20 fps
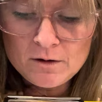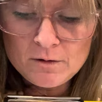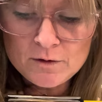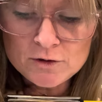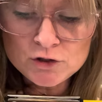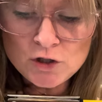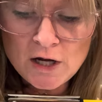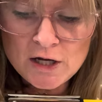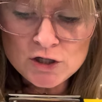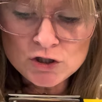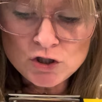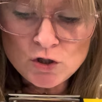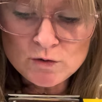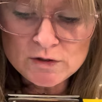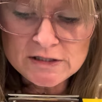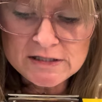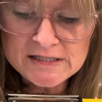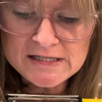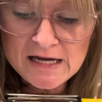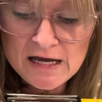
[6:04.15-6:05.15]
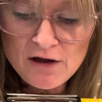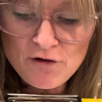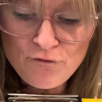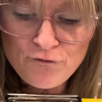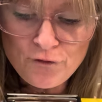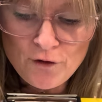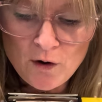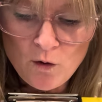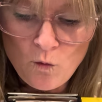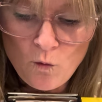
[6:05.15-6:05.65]
We're trying to show
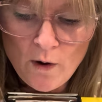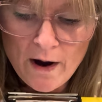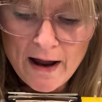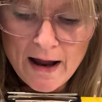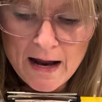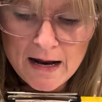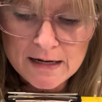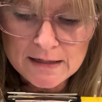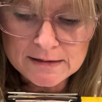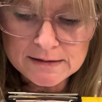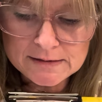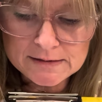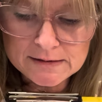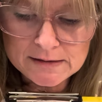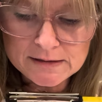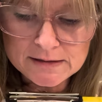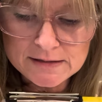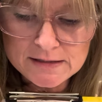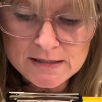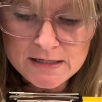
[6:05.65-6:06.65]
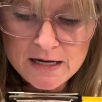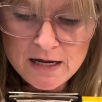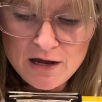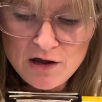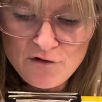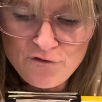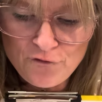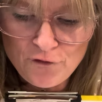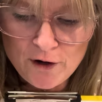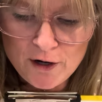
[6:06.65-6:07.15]
different ways,
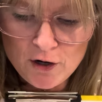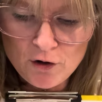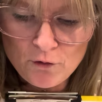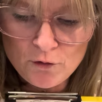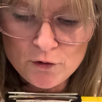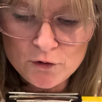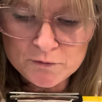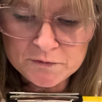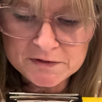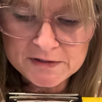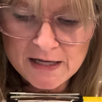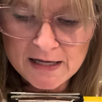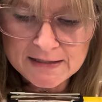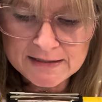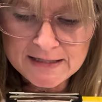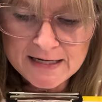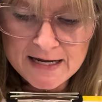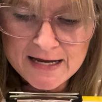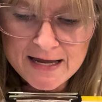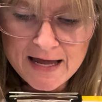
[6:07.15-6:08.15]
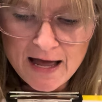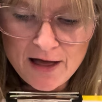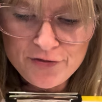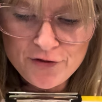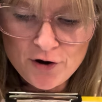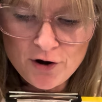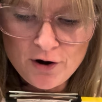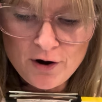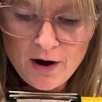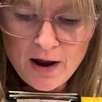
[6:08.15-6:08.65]
different groups that
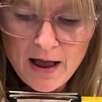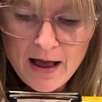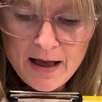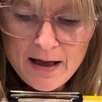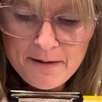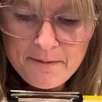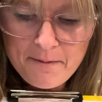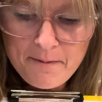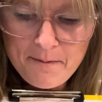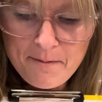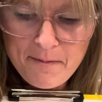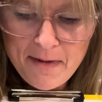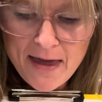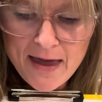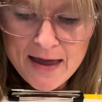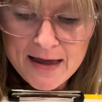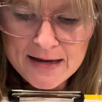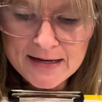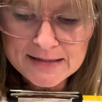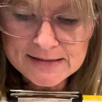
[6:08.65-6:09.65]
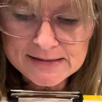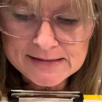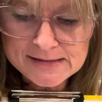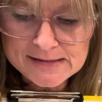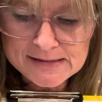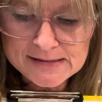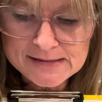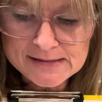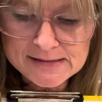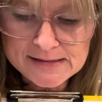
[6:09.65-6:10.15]
together make
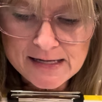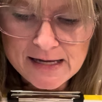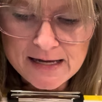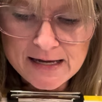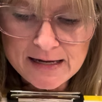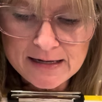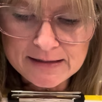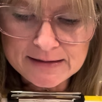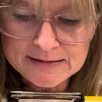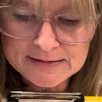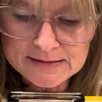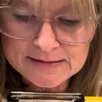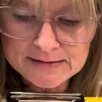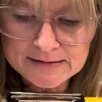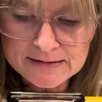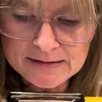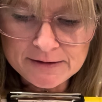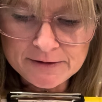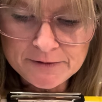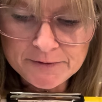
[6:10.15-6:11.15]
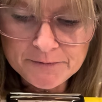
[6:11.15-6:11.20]
6.